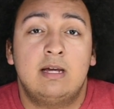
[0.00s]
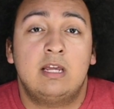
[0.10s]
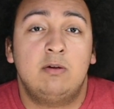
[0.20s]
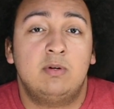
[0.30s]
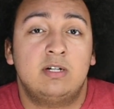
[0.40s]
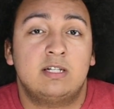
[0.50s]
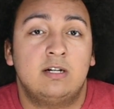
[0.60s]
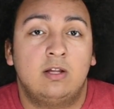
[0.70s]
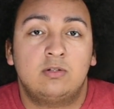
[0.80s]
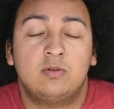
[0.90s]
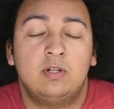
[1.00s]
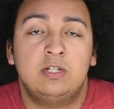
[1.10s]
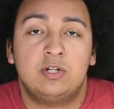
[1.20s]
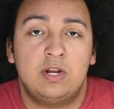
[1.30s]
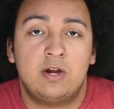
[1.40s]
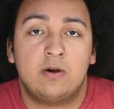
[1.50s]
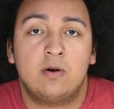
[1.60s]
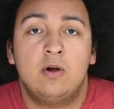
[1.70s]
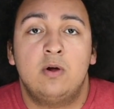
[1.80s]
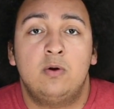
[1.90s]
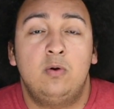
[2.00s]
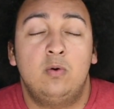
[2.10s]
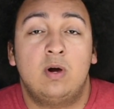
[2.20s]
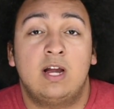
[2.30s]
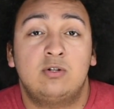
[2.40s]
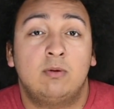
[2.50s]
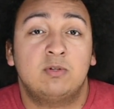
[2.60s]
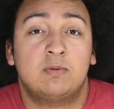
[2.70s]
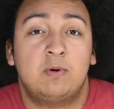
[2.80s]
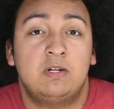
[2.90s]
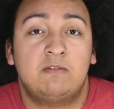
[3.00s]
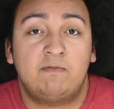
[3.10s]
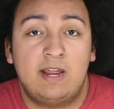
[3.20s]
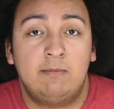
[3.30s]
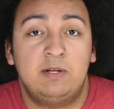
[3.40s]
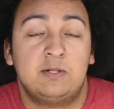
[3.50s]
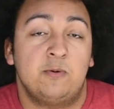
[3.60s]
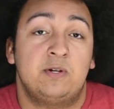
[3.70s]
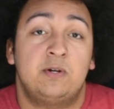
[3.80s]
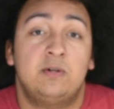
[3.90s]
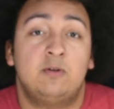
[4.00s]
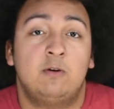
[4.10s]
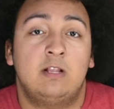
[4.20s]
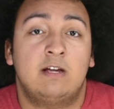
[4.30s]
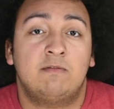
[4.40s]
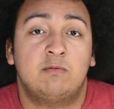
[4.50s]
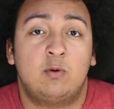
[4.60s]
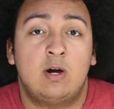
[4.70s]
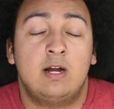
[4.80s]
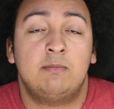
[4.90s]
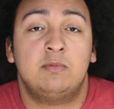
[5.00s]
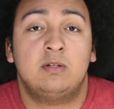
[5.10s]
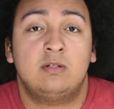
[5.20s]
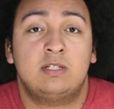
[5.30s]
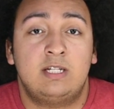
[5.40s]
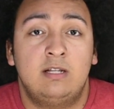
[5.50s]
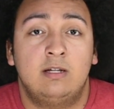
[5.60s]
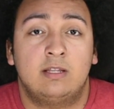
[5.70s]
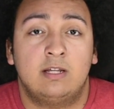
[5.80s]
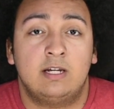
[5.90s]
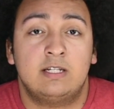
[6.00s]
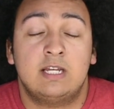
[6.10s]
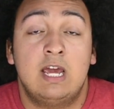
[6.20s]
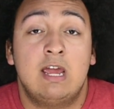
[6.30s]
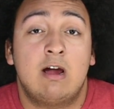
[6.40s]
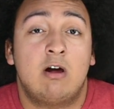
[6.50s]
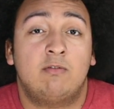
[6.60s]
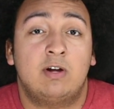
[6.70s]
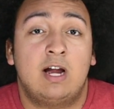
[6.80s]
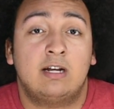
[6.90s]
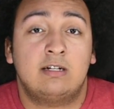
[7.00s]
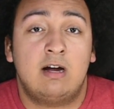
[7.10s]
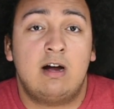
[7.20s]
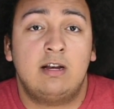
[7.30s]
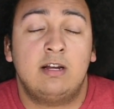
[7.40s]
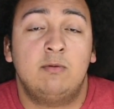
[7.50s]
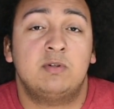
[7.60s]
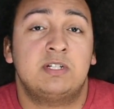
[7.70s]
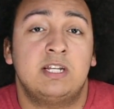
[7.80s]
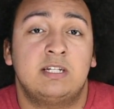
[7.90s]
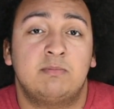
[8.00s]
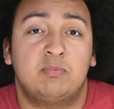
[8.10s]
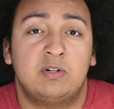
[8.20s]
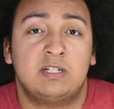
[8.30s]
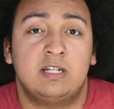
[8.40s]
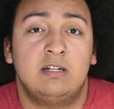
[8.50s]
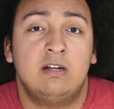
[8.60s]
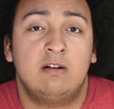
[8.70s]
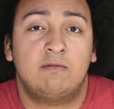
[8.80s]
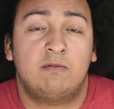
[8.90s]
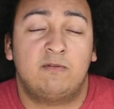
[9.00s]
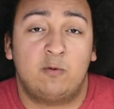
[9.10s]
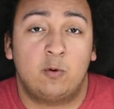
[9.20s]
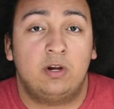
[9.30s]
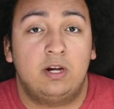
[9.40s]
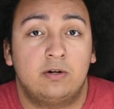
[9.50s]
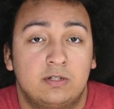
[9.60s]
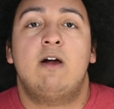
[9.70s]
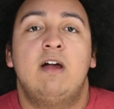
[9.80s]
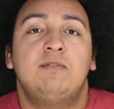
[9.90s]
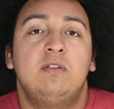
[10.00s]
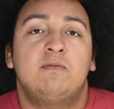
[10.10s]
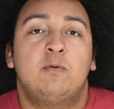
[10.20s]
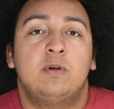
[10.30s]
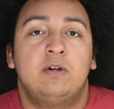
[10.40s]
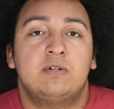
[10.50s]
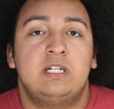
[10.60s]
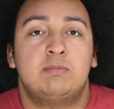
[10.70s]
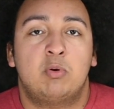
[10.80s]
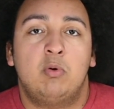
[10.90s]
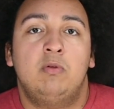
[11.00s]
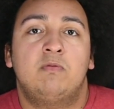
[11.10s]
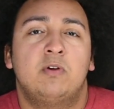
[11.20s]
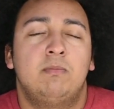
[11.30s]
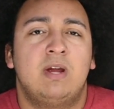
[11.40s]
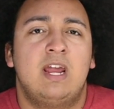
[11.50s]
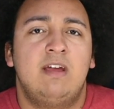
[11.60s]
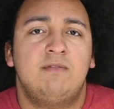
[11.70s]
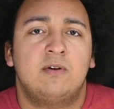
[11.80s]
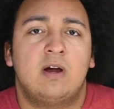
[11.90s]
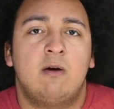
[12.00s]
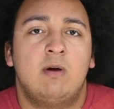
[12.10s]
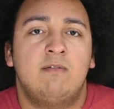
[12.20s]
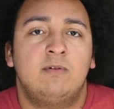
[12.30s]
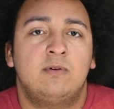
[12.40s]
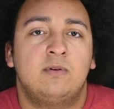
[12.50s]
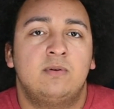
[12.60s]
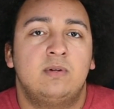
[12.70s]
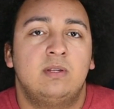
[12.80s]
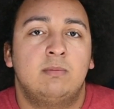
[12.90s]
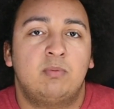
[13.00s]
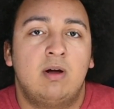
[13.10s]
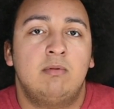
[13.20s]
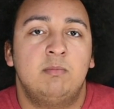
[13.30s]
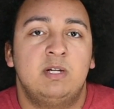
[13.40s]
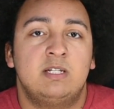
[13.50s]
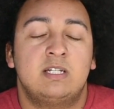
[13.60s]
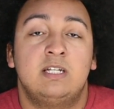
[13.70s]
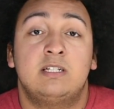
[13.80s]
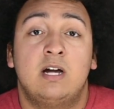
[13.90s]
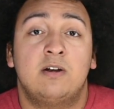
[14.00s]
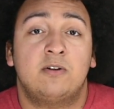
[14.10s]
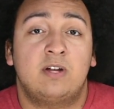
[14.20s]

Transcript: He was an electrical engineer who had trouble supporting his family, so he turned to a life of crime, stealing things, however got caught and was sent to prison for 4 years. Now, after the 4 years, he's paroled for good behavior. However, the problem is his daughter